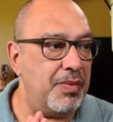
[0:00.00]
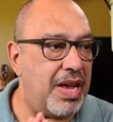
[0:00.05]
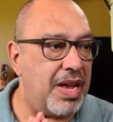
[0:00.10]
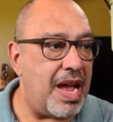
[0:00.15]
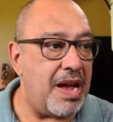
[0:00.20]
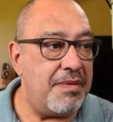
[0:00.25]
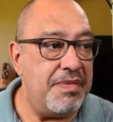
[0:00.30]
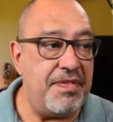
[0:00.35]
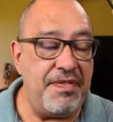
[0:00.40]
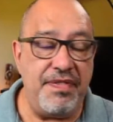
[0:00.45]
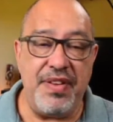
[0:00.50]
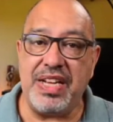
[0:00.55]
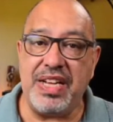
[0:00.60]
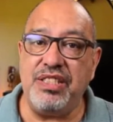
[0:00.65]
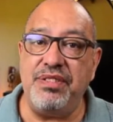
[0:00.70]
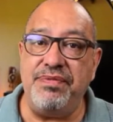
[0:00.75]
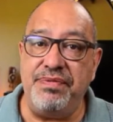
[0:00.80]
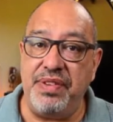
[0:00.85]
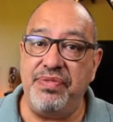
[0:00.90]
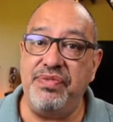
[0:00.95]
have
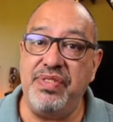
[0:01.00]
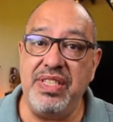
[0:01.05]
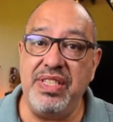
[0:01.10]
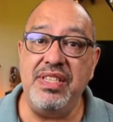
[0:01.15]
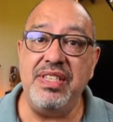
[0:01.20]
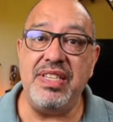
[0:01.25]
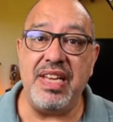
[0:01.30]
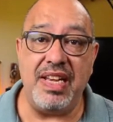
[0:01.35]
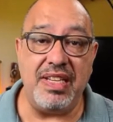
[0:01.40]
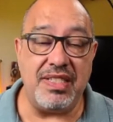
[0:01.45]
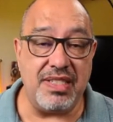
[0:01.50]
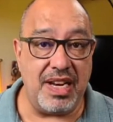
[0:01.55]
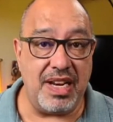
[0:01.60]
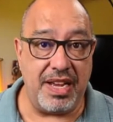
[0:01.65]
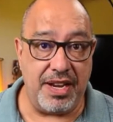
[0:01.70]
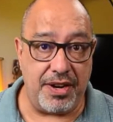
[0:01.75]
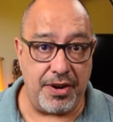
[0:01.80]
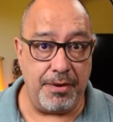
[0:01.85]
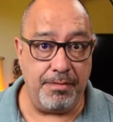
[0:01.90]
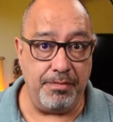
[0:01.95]
effects 15 days
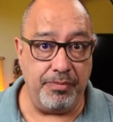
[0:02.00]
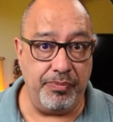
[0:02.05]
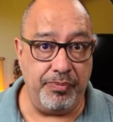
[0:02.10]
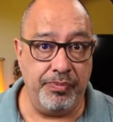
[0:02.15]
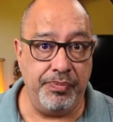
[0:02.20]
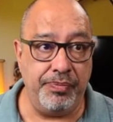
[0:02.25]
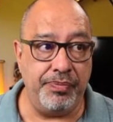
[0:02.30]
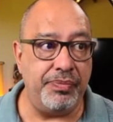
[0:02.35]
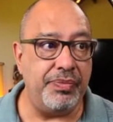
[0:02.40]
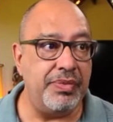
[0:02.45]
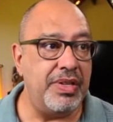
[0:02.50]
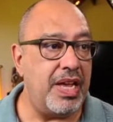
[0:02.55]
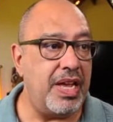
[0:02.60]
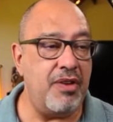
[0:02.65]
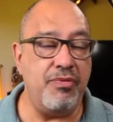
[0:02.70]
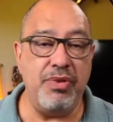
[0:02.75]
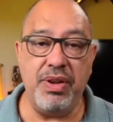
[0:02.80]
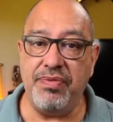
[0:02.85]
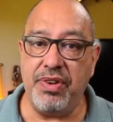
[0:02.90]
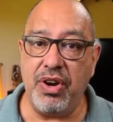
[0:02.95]
later.
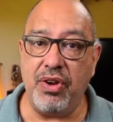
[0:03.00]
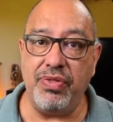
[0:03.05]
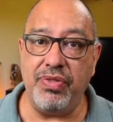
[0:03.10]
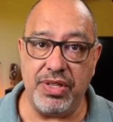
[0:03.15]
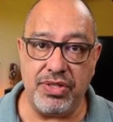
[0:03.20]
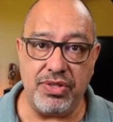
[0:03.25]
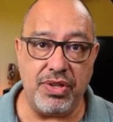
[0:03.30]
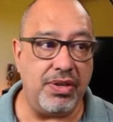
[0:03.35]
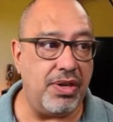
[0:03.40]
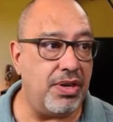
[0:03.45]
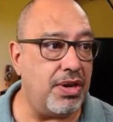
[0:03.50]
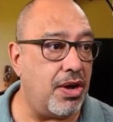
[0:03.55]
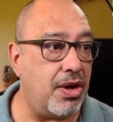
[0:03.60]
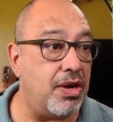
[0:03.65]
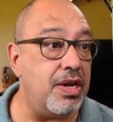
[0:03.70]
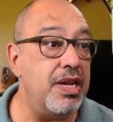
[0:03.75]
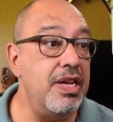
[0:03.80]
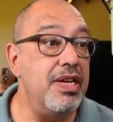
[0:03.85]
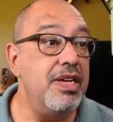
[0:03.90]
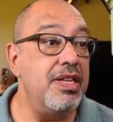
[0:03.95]
And we've known this all
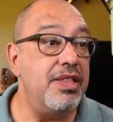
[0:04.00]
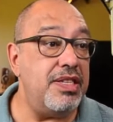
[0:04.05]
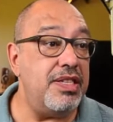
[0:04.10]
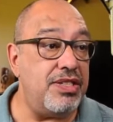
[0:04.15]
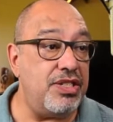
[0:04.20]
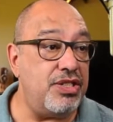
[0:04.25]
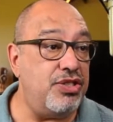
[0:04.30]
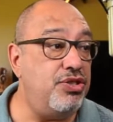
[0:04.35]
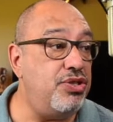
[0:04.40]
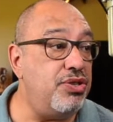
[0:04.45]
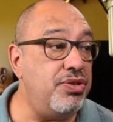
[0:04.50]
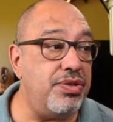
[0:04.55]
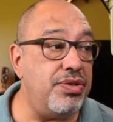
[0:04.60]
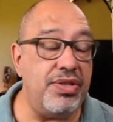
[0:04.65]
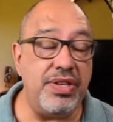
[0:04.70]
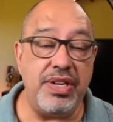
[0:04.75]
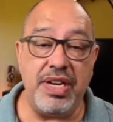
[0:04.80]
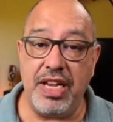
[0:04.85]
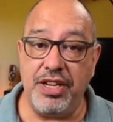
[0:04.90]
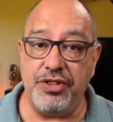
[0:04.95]
along. This is due to
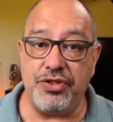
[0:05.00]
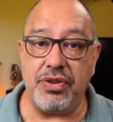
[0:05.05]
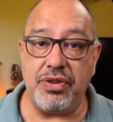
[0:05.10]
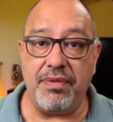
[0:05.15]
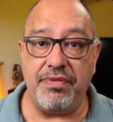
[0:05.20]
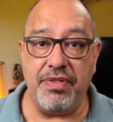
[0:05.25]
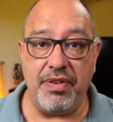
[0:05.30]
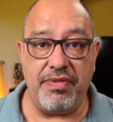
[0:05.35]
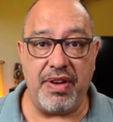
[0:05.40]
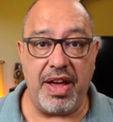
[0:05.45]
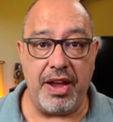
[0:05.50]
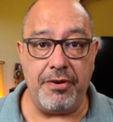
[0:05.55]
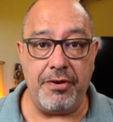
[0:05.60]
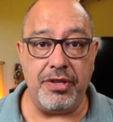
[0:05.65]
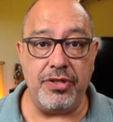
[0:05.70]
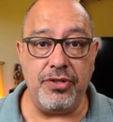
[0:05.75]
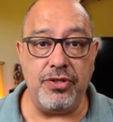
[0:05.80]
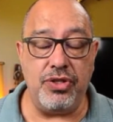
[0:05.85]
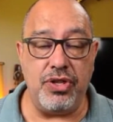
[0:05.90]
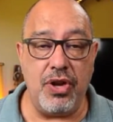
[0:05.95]
the nature of the
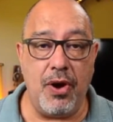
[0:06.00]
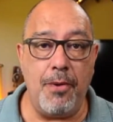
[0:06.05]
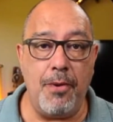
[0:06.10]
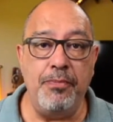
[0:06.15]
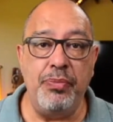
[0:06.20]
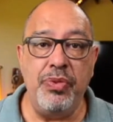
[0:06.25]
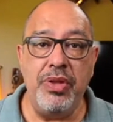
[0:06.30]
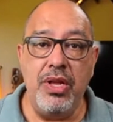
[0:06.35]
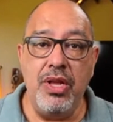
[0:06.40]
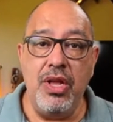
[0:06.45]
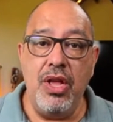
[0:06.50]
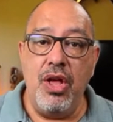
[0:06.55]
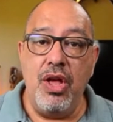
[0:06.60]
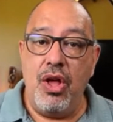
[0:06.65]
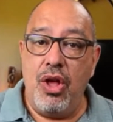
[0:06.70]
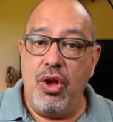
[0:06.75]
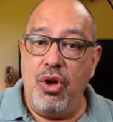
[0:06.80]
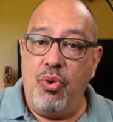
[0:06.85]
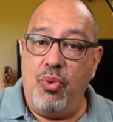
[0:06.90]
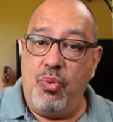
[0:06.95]
virus. So
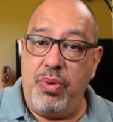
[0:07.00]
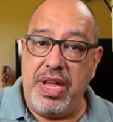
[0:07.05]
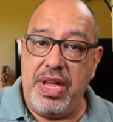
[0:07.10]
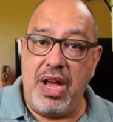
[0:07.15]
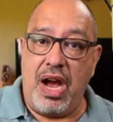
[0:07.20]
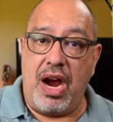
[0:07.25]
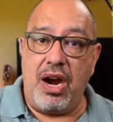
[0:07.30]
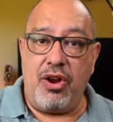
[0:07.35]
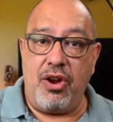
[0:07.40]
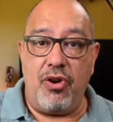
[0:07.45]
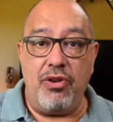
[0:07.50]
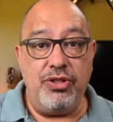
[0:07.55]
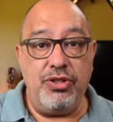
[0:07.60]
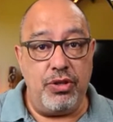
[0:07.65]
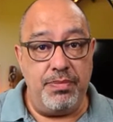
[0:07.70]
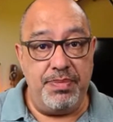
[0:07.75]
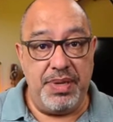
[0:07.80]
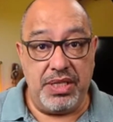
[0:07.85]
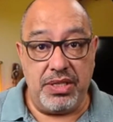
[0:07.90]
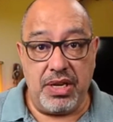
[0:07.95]
we are going
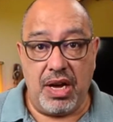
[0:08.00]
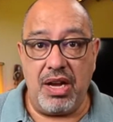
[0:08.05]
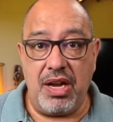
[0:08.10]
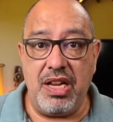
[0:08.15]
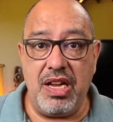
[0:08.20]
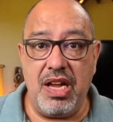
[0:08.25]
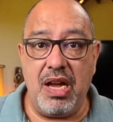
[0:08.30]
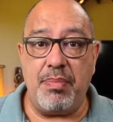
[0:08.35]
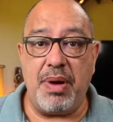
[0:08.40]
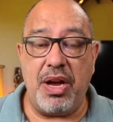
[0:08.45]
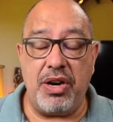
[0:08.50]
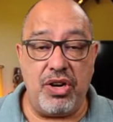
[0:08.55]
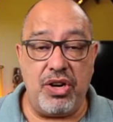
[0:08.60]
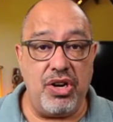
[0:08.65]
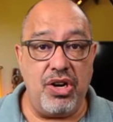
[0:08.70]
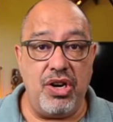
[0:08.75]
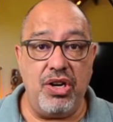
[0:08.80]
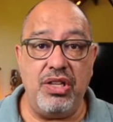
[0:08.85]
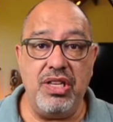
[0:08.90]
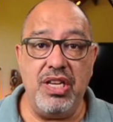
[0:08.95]
to be talking about
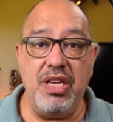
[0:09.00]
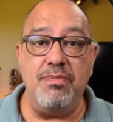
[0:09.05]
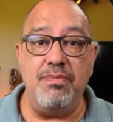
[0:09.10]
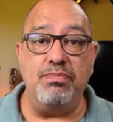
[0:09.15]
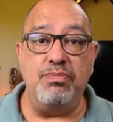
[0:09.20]
early